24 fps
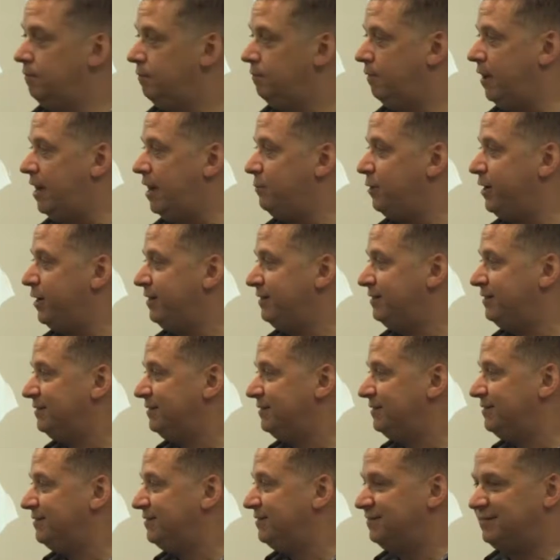Anyone?
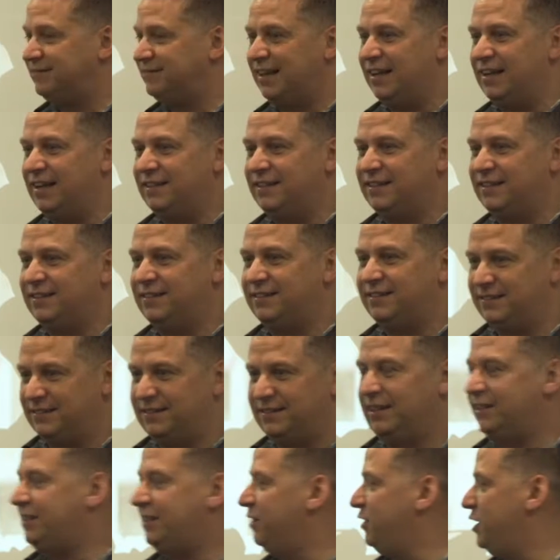
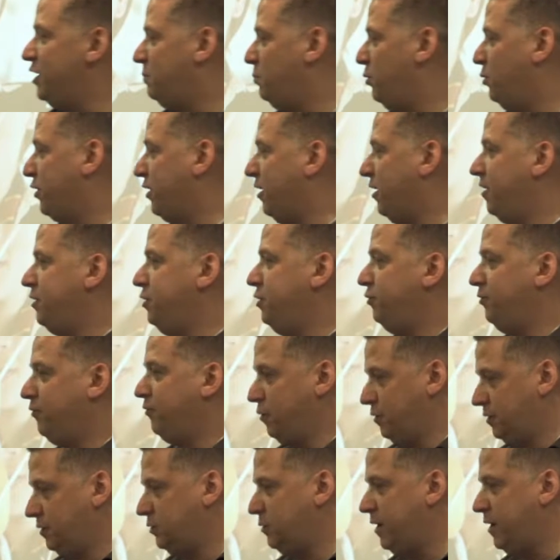They tell you to put it on you
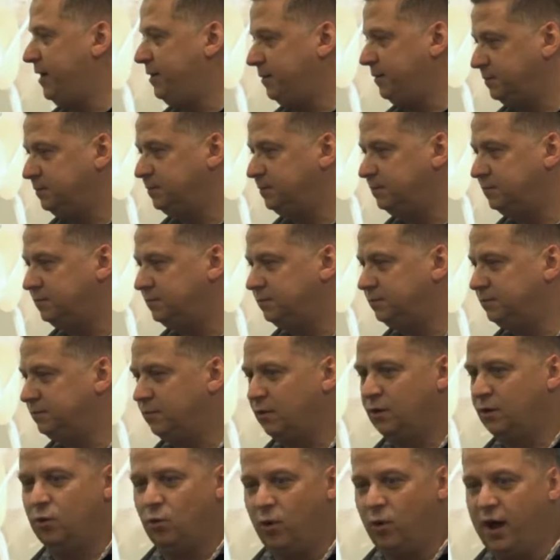first, right?
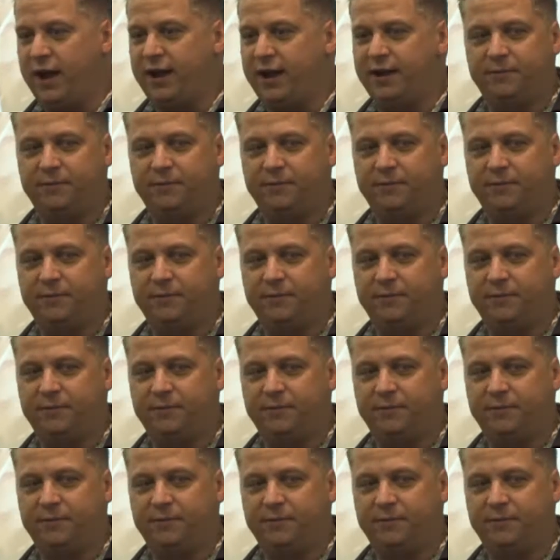Why?